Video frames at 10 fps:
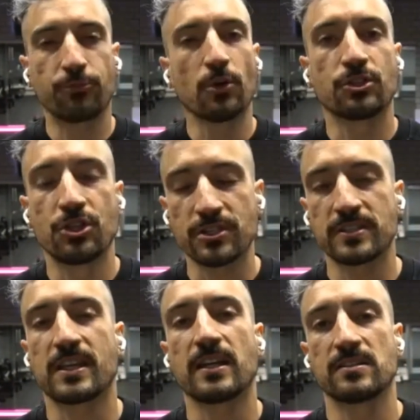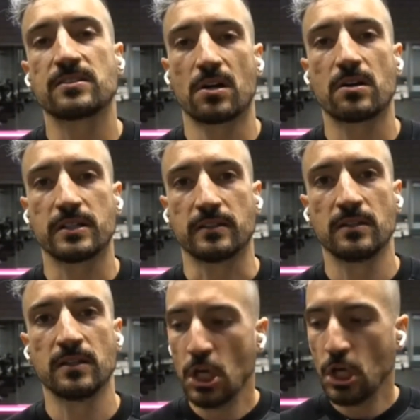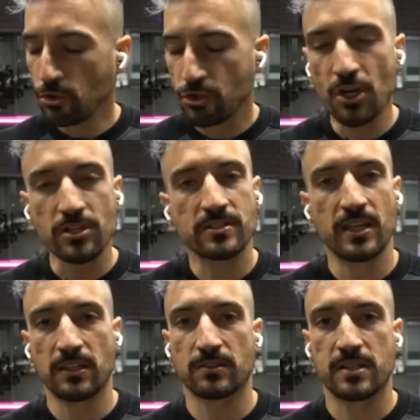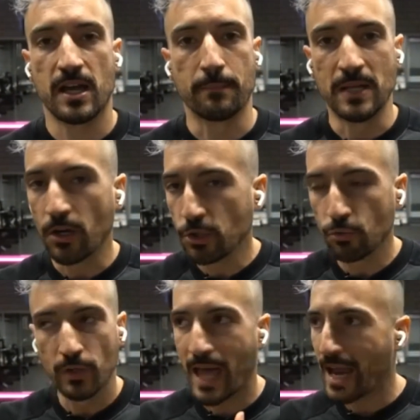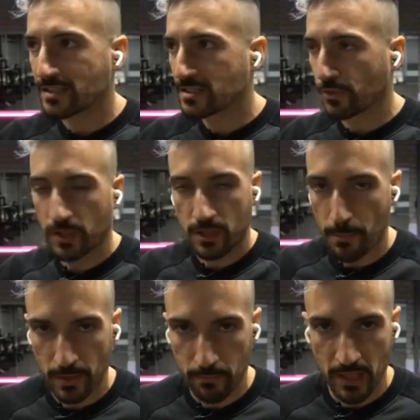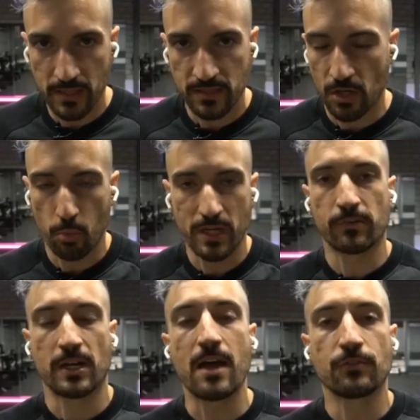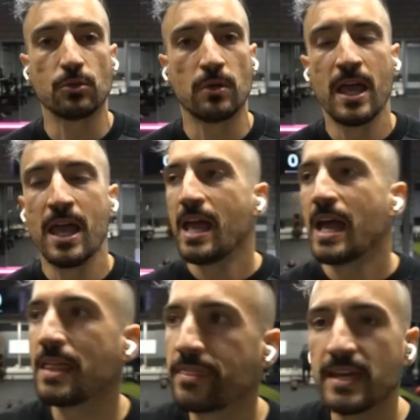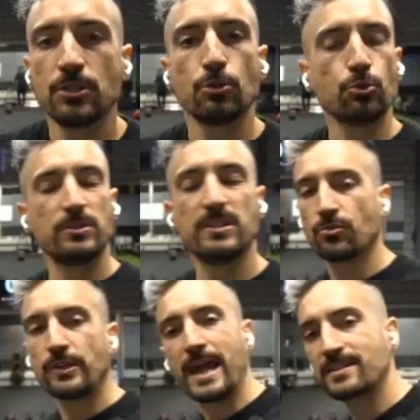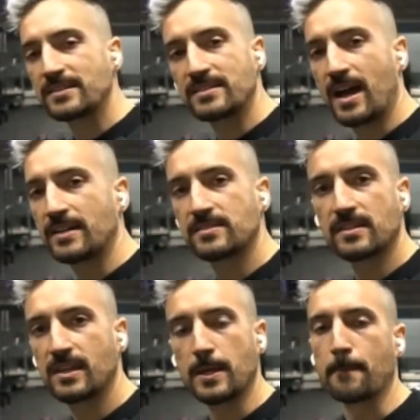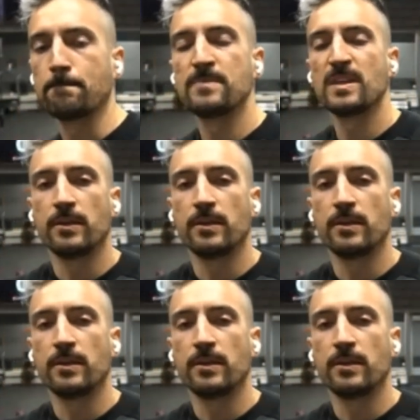If you're just getting started, you just take your time. Now you relax for a couple of minutes or whatever have you, and then you do these three exercises again.